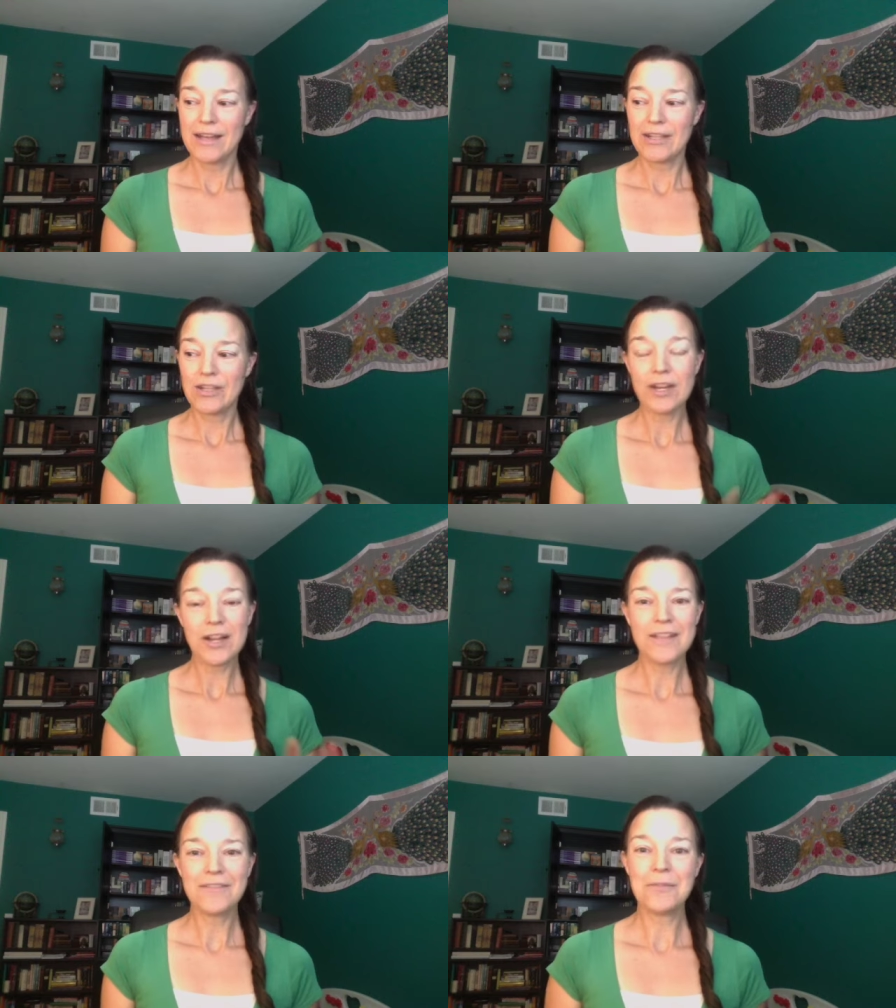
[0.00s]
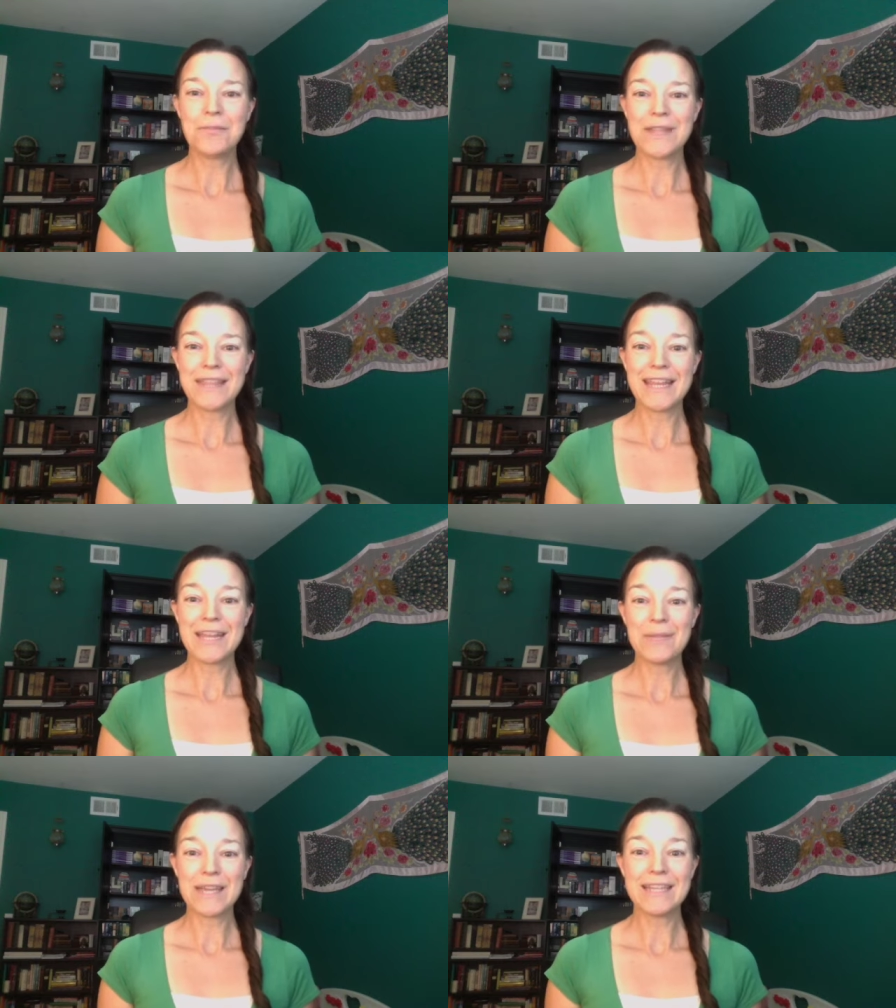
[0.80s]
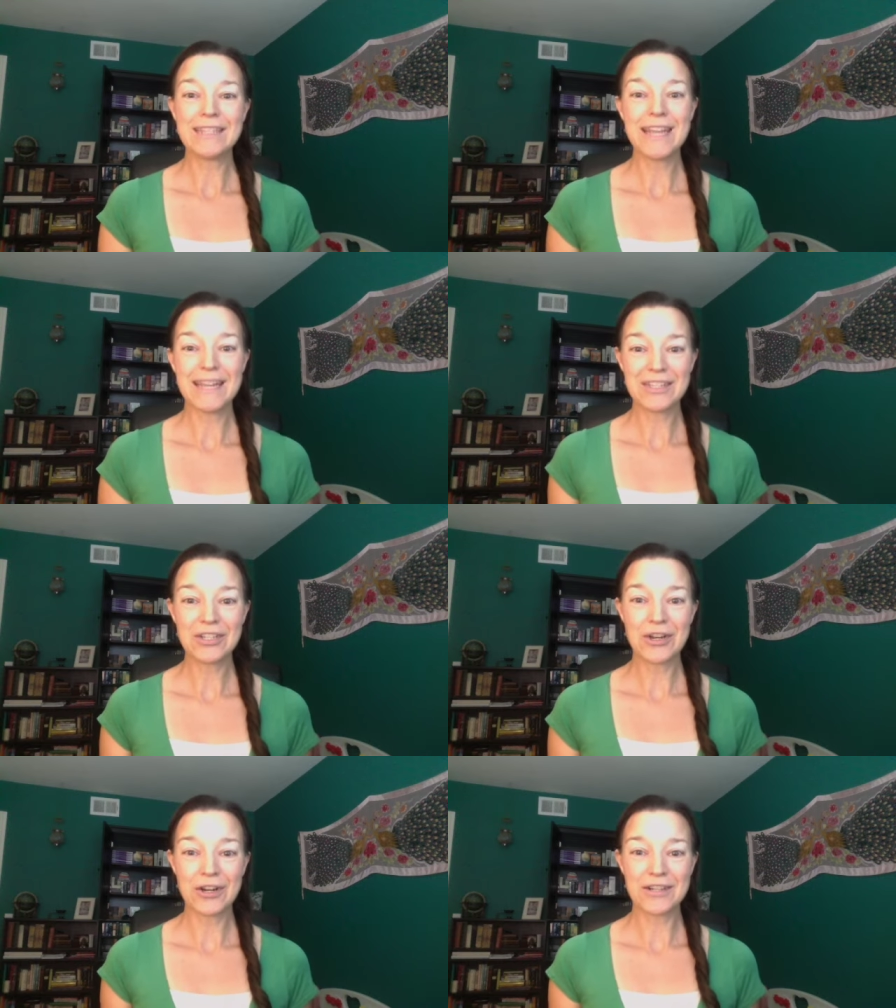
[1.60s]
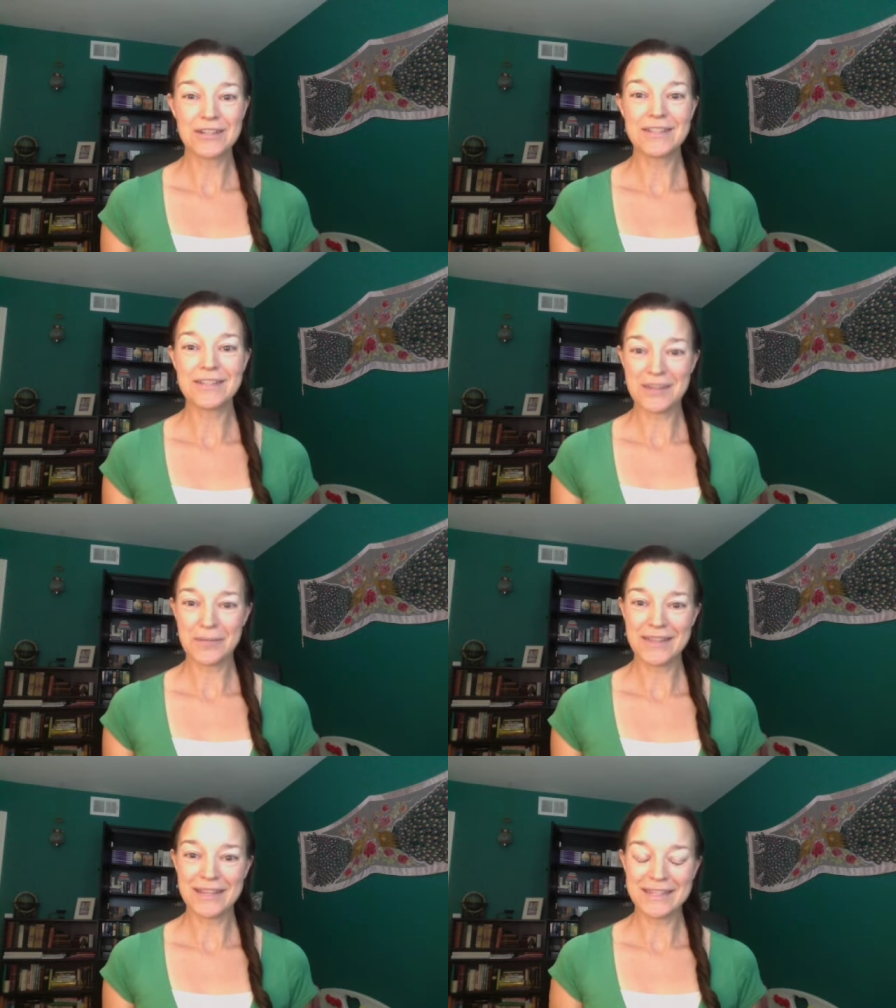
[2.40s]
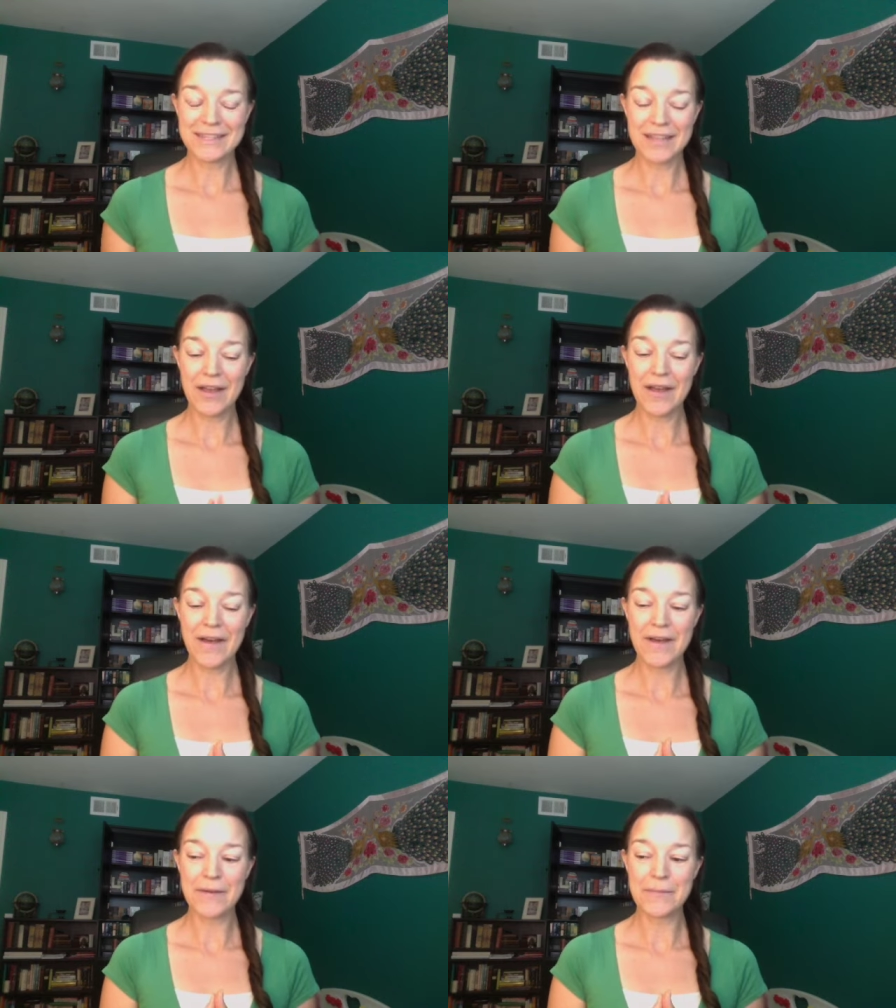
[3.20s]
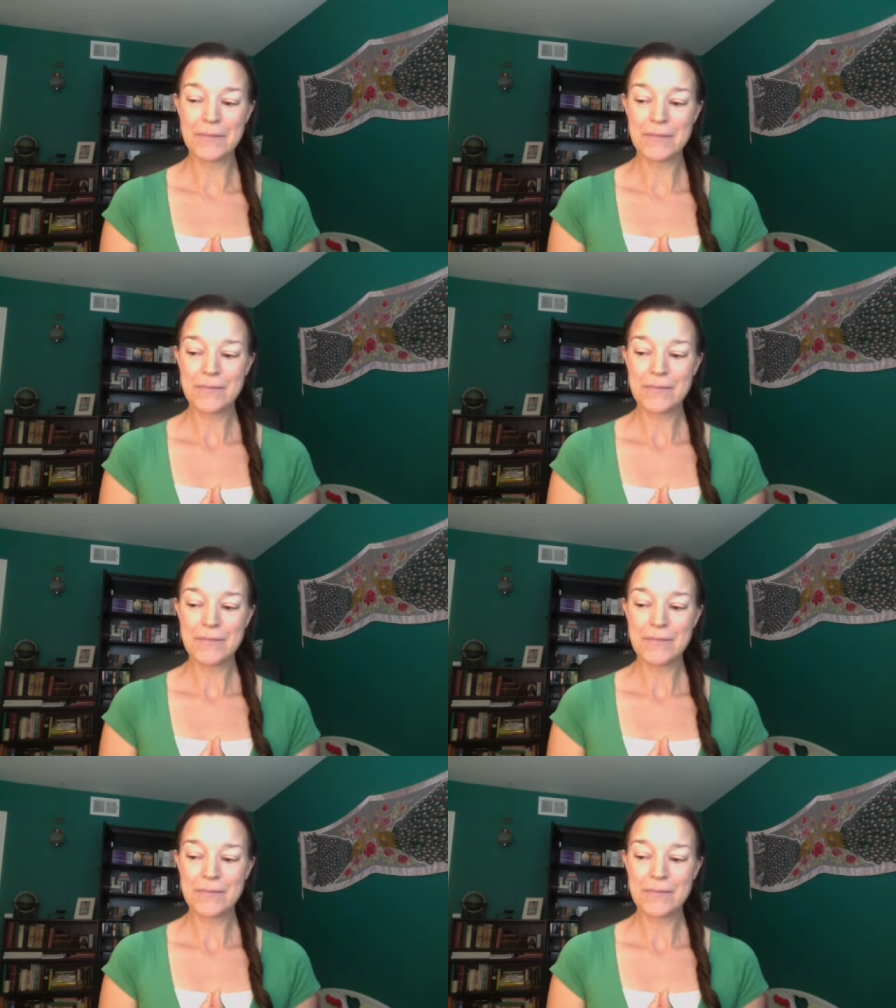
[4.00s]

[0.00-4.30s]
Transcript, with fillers: not all of them, but they can be intense cards, some of these. Um,